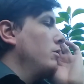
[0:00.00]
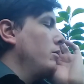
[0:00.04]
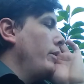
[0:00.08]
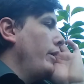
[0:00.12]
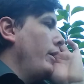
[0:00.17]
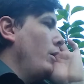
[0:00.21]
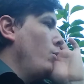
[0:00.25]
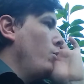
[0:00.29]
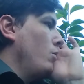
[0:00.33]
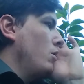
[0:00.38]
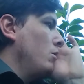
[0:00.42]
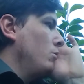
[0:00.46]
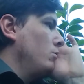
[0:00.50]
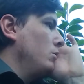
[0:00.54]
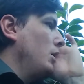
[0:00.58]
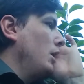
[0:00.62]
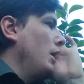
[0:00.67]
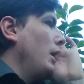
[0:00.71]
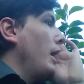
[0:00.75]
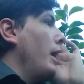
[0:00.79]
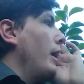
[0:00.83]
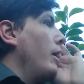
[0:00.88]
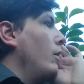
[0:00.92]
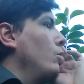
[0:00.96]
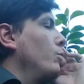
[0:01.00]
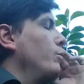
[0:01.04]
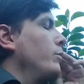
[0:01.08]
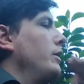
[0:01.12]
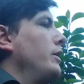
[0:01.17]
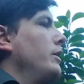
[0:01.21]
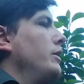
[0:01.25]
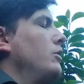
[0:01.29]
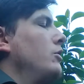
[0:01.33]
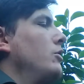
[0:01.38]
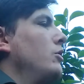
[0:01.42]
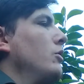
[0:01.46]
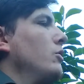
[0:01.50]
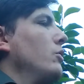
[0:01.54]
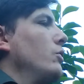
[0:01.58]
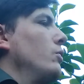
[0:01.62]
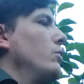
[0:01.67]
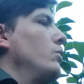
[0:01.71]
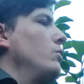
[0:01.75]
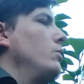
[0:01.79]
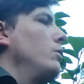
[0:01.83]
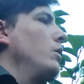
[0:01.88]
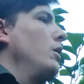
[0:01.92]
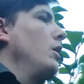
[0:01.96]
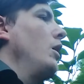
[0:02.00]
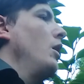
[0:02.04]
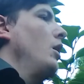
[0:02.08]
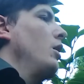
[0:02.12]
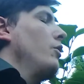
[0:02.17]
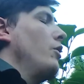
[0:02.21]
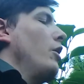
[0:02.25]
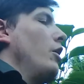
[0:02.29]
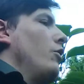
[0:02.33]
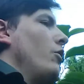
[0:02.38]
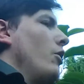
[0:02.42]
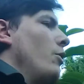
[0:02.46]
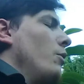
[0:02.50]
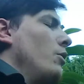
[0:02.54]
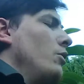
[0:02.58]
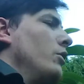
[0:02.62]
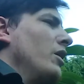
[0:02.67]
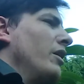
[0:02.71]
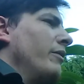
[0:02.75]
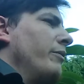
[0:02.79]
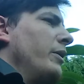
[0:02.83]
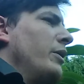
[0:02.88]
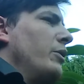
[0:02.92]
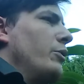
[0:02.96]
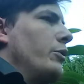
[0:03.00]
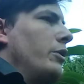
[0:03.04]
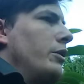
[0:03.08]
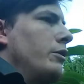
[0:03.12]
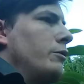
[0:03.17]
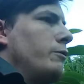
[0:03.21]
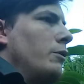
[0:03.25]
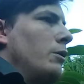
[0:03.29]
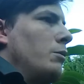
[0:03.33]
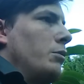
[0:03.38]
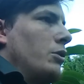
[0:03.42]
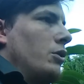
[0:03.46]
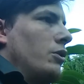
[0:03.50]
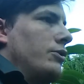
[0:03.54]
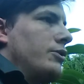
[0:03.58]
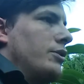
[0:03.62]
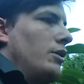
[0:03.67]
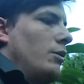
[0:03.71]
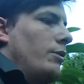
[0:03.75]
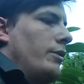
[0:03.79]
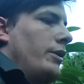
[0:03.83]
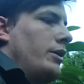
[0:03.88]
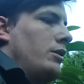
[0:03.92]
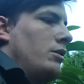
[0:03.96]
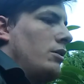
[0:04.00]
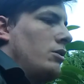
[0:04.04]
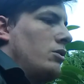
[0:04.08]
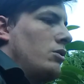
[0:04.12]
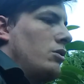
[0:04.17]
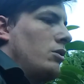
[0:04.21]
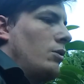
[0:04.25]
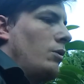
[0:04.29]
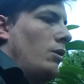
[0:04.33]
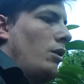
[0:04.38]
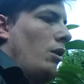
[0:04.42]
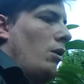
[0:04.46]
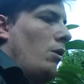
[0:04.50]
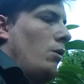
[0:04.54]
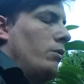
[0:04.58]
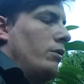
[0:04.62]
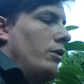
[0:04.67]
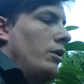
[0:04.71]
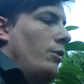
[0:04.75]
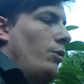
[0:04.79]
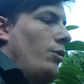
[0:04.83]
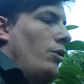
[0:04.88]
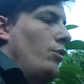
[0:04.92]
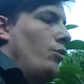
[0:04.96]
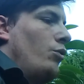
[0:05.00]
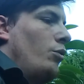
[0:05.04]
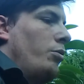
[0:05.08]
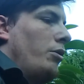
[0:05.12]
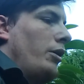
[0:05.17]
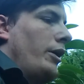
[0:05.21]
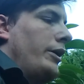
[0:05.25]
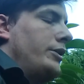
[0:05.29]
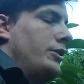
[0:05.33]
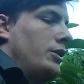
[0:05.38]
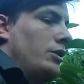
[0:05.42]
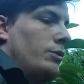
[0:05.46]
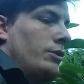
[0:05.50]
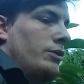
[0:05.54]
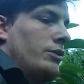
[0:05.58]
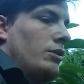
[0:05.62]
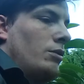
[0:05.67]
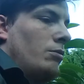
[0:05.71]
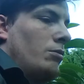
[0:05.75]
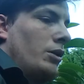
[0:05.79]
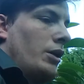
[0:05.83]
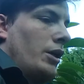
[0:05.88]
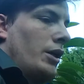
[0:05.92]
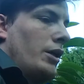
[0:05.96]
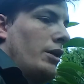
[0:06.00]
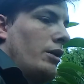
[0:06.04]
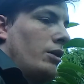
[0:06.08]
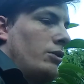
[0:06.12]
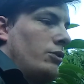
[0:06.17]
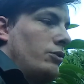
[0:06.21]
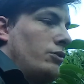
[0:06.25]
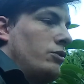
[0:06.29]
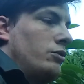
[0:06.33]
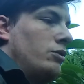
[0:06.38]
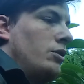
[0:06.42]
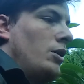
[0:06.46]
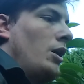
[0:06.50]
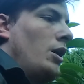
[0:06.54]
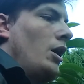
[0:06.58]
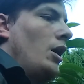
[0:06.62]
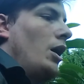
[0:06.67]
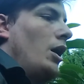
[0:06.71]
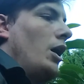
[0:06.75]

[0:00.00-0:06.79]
They won't allow me to, they won't give me a refund because I waited too long. They won't replace it with something else.